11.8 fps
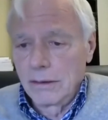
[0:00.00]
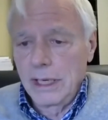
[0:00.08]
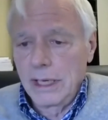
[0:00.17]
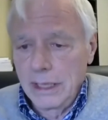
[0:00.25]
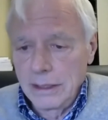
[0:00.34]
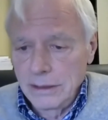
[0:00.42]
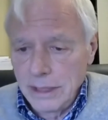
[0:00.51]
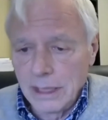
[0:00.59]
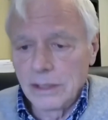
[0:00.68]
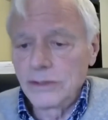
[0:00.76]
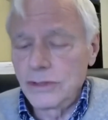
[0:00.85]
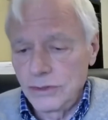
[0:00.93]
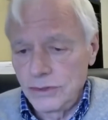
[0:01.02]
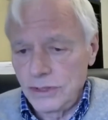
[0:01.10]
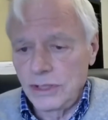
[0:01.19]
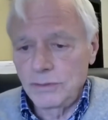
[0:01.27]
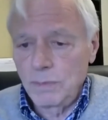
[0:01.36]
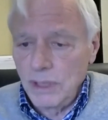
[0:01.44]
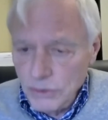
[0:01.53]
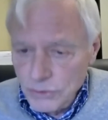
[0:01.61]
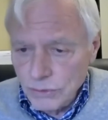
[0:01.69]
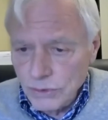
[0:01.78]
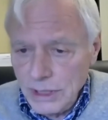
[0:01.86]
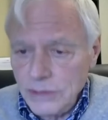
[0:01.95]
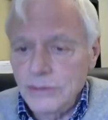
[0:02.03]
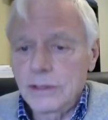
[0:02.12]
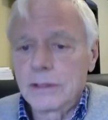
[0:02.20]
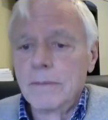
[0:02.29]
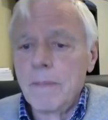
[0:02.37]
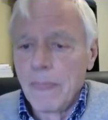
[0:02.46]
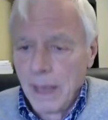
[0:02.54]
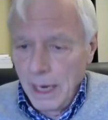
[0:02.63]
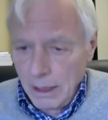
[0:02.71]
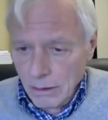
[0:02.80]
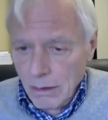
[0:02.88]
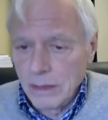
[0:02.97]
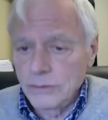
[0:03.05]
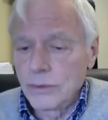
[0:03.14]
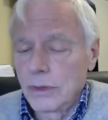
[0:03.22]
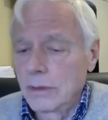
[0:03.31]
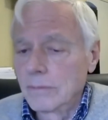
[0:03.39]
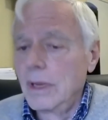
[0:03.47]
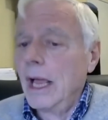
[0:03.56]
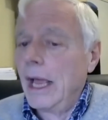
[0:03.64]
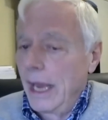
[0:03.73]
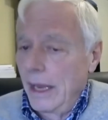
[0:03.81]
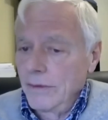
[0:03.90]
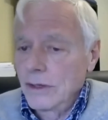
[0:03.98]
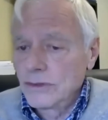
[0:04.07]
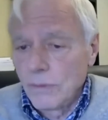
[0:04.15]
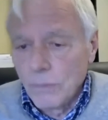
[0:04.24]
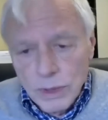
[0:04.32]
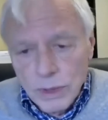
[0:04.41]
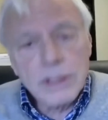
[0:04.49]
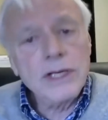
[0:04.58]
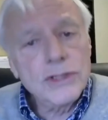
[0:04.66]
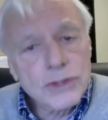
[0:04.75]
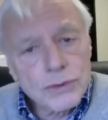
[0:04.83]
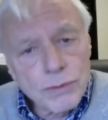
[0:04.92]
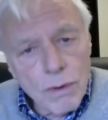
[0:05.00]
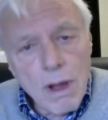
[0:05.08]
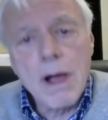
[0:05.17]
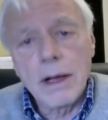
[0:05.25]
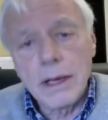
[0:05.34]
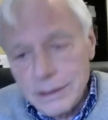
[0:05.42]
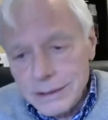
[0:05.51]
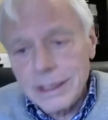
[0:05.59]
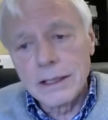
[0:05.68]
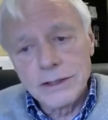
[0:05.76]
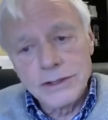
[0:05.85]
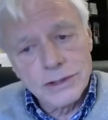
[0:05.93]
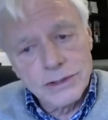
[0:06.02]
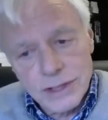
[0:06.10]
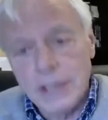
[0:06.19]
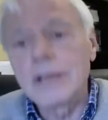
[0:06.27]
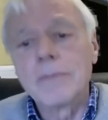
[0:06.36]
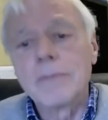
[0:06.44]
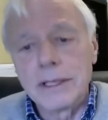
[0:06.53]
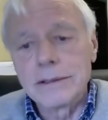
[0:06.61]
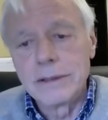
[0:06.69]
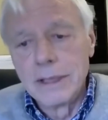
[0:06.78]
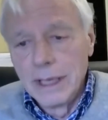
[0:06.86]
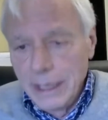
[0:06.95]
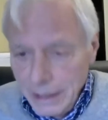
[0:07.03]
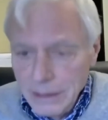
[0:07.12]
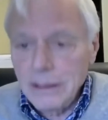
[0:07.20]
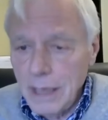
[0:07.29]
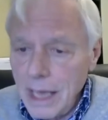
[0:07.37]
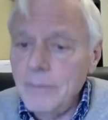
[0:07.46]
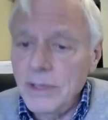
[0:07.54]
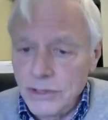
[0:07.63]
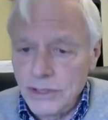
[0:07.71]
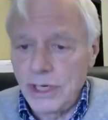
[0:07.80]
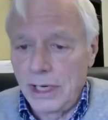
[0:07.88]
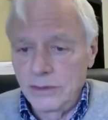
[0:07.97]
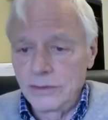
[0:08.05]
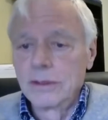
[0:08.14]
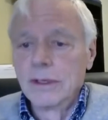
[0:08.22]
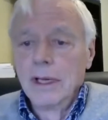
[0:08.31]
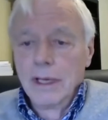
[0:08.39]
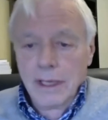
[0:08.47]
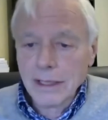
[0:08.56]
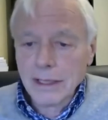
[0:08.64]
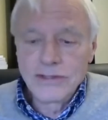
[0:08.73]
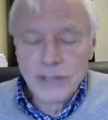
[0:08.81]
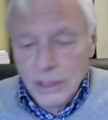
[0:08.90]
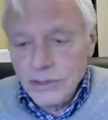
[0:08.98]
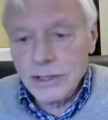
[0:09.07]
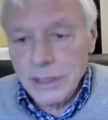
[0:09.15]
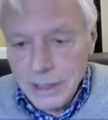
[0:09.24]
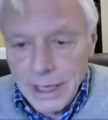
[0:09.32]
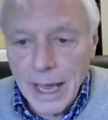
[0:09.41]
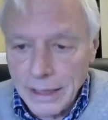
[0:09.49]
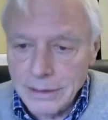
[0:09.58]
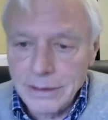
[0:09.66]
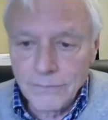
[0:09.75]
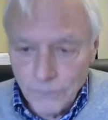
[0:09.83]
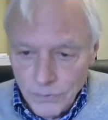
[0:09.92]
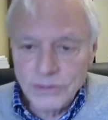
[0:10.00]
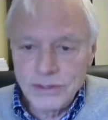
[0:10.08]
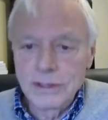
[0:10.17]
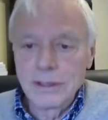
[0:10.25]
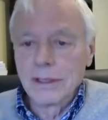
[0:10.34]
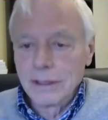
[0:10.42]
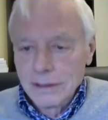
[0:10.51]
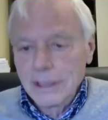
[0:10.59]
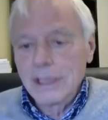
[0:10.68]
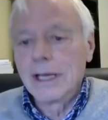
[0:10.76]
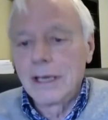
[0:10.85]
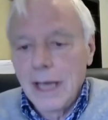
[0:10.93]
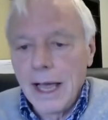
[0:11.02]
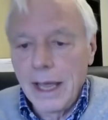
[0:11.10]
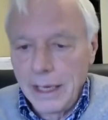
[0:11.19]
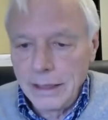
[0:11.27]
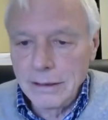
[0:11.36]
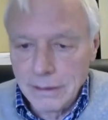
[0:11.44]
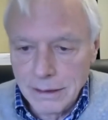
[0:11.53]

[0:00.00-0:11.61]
intelligence as being strategic and long-term. And there's a really strong intelligence element in climate change. It essentially got the first DNI,